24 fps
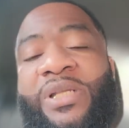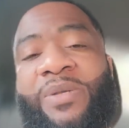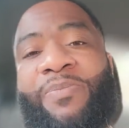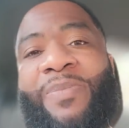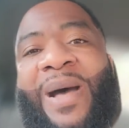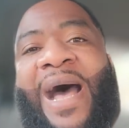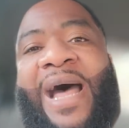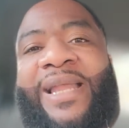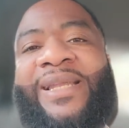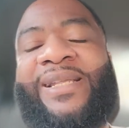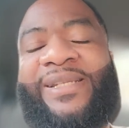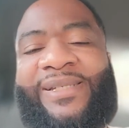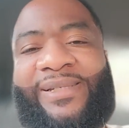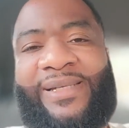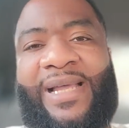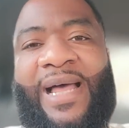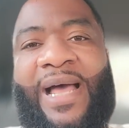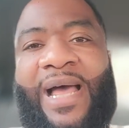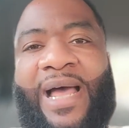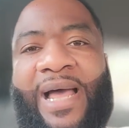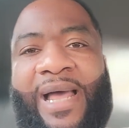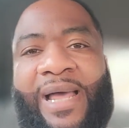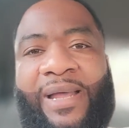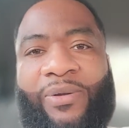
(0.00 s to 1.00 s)
by
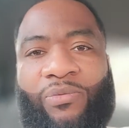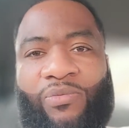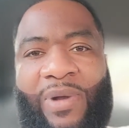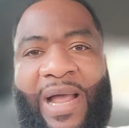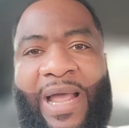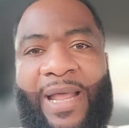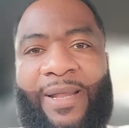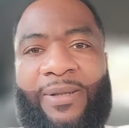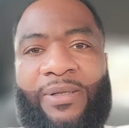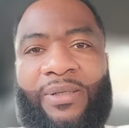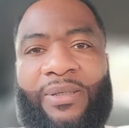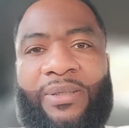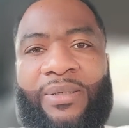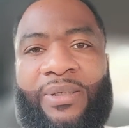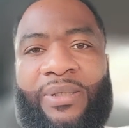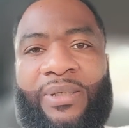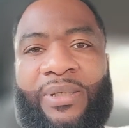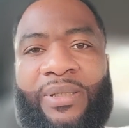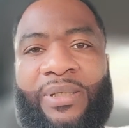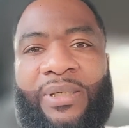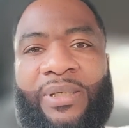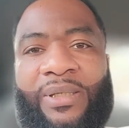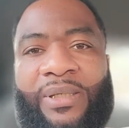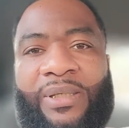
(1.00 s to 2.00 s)
design, right,
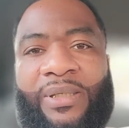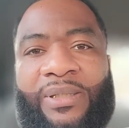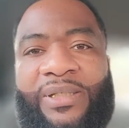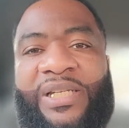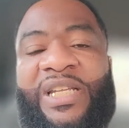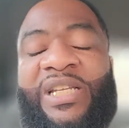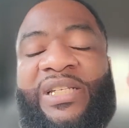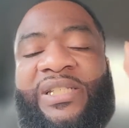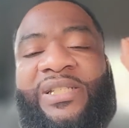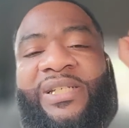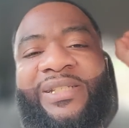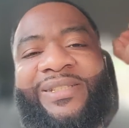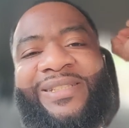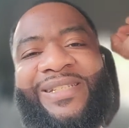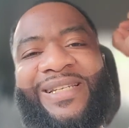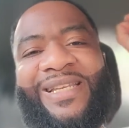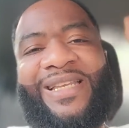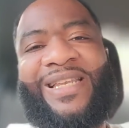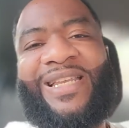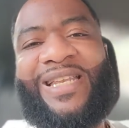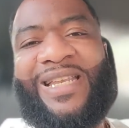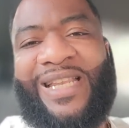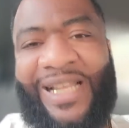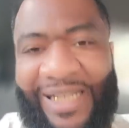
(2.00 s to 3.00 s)
teach us
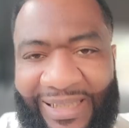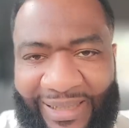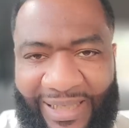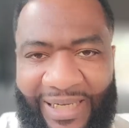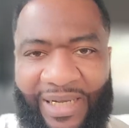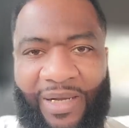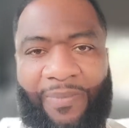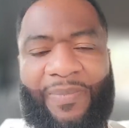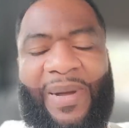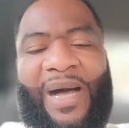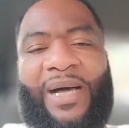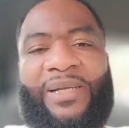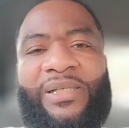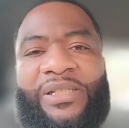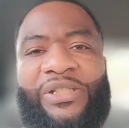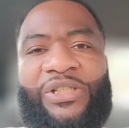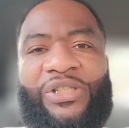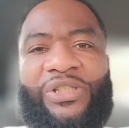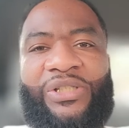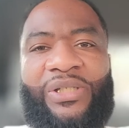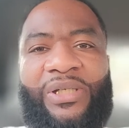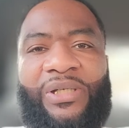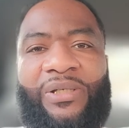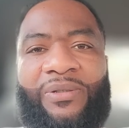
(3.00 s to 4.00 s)
nothing about this
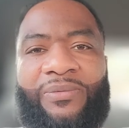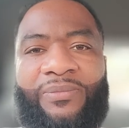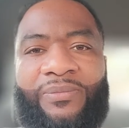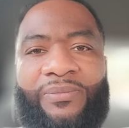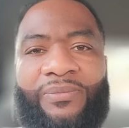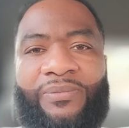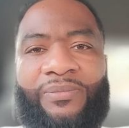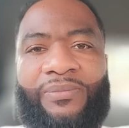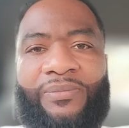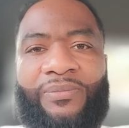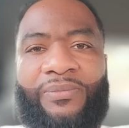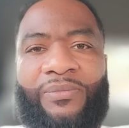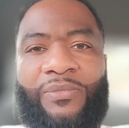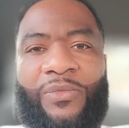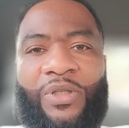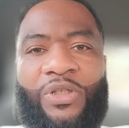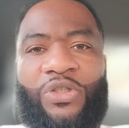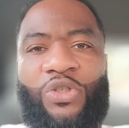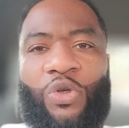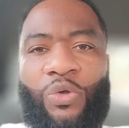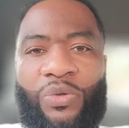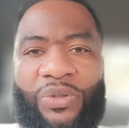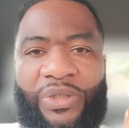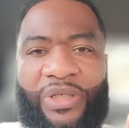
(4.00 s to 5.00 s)
shit,
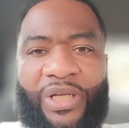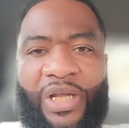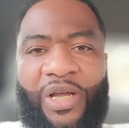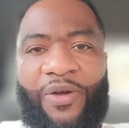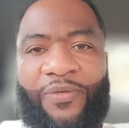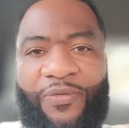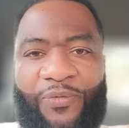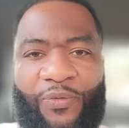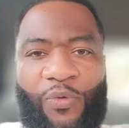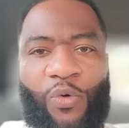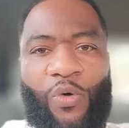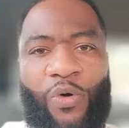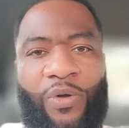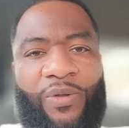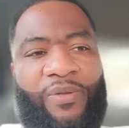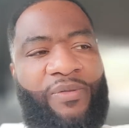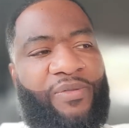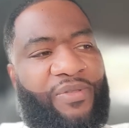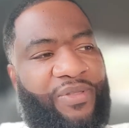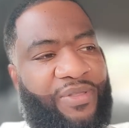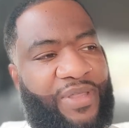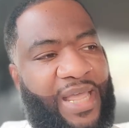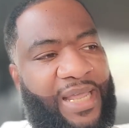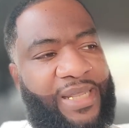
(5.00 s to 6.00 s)
so therefore
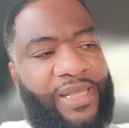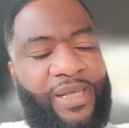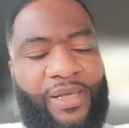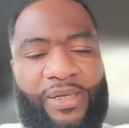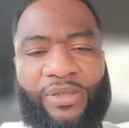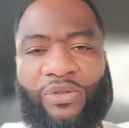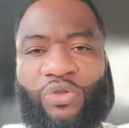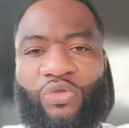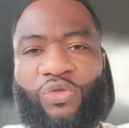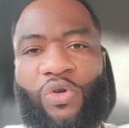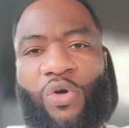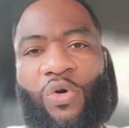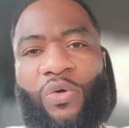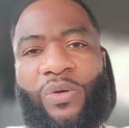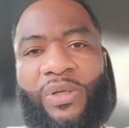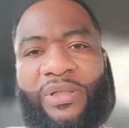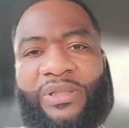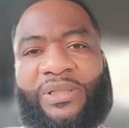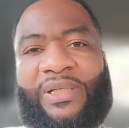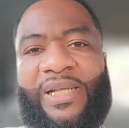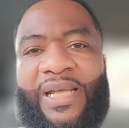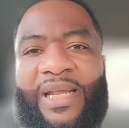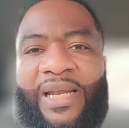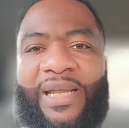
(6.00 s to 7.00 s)
they can control
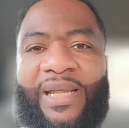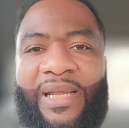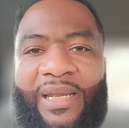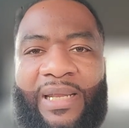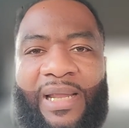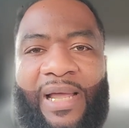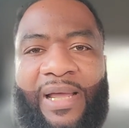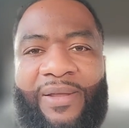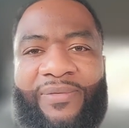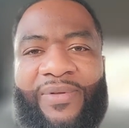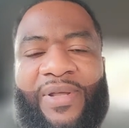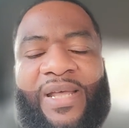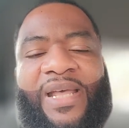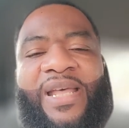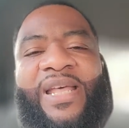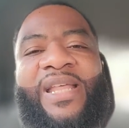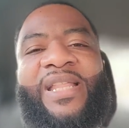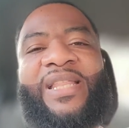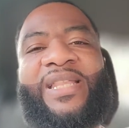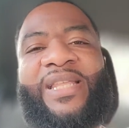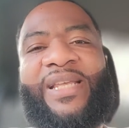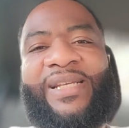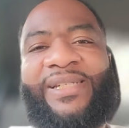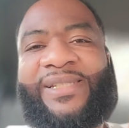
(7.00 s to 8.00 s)
us later in life.
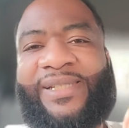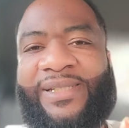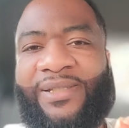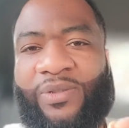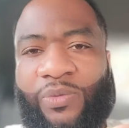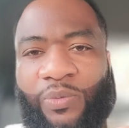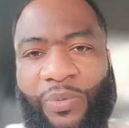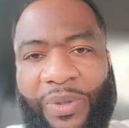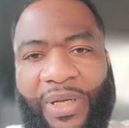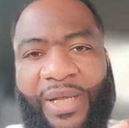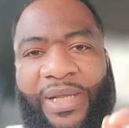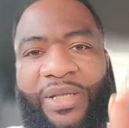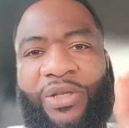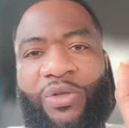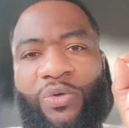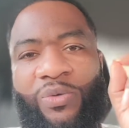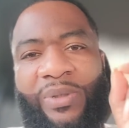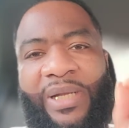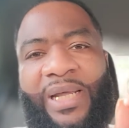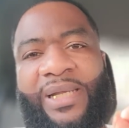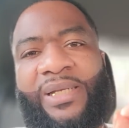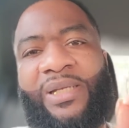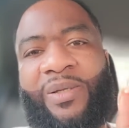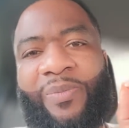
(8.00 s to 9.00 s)
This is when
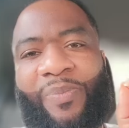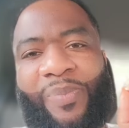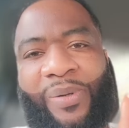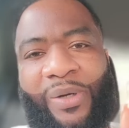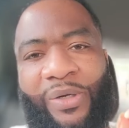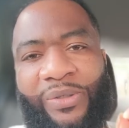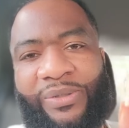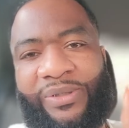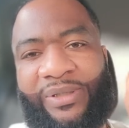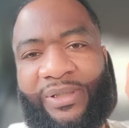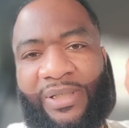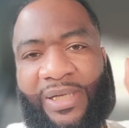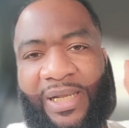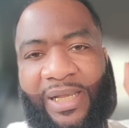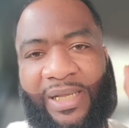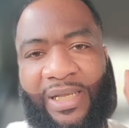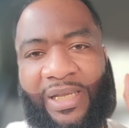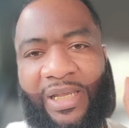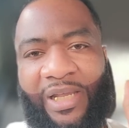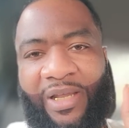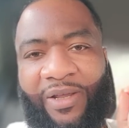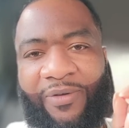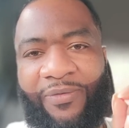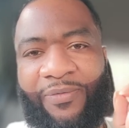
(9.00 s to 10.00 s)
you let the person
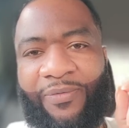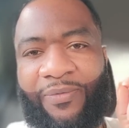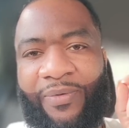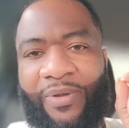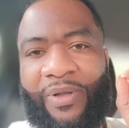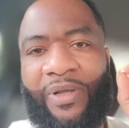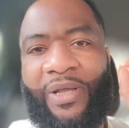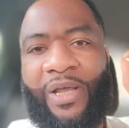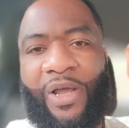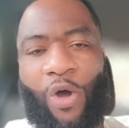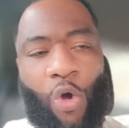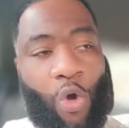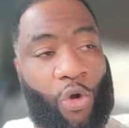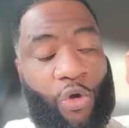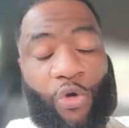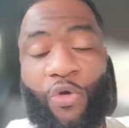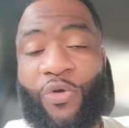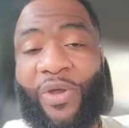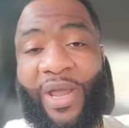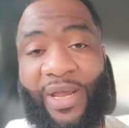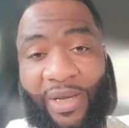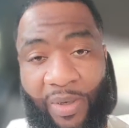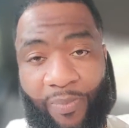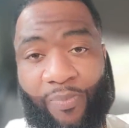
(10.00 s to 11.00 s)
that give or
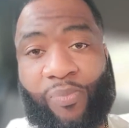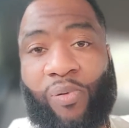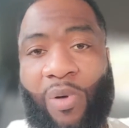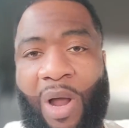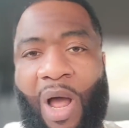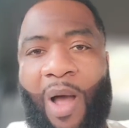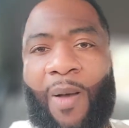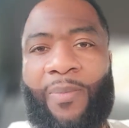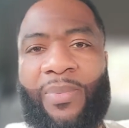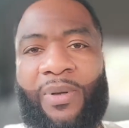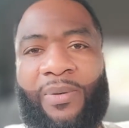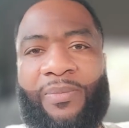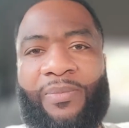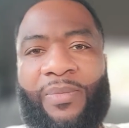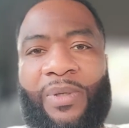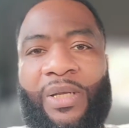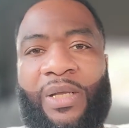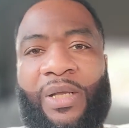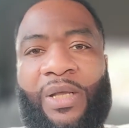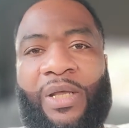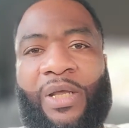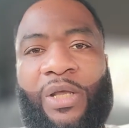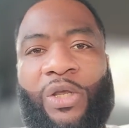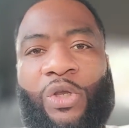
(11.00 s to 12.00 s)
create the problem,
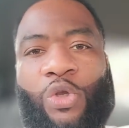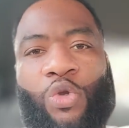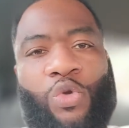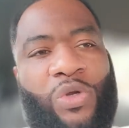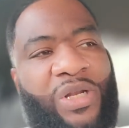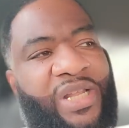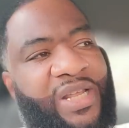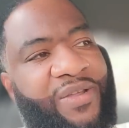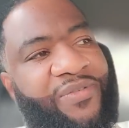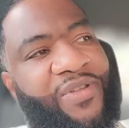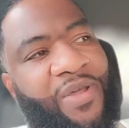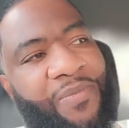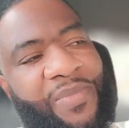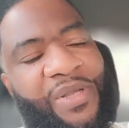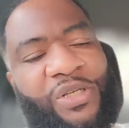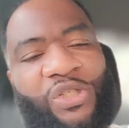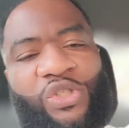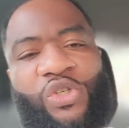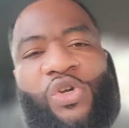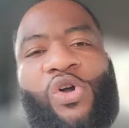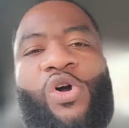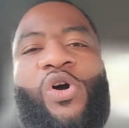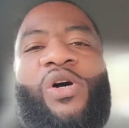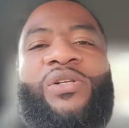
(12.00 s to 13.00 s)
you leave them in
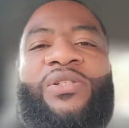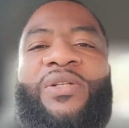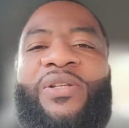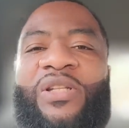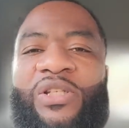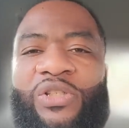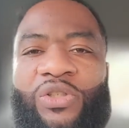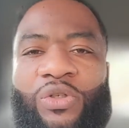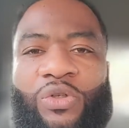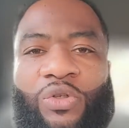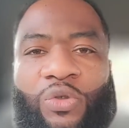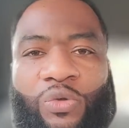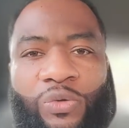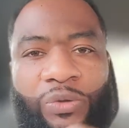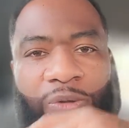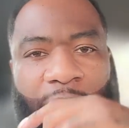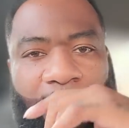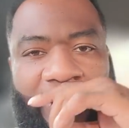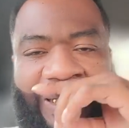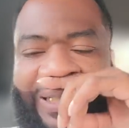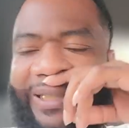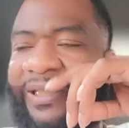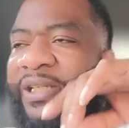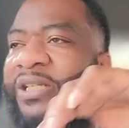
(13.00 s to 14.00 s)
charge of the
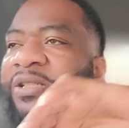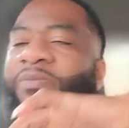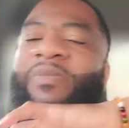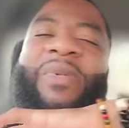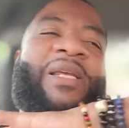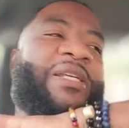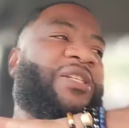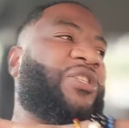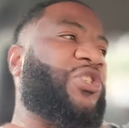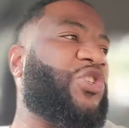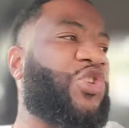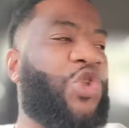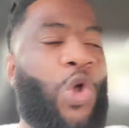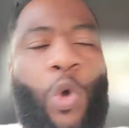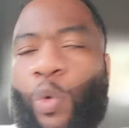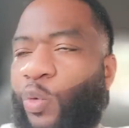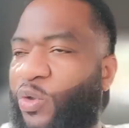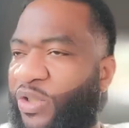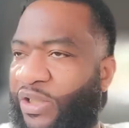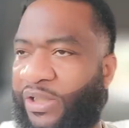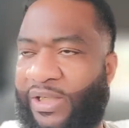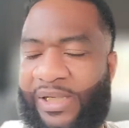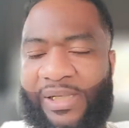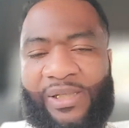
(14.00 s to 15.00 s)
solution. This shit makes no
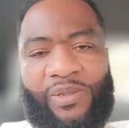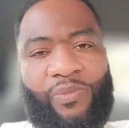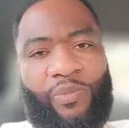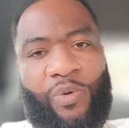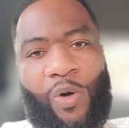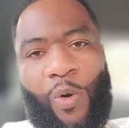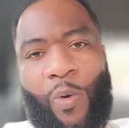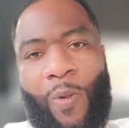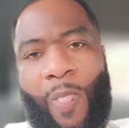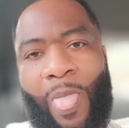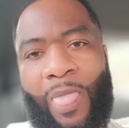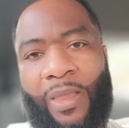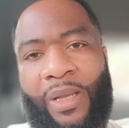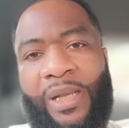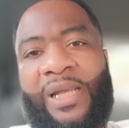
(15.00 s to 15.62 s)
sense, bro.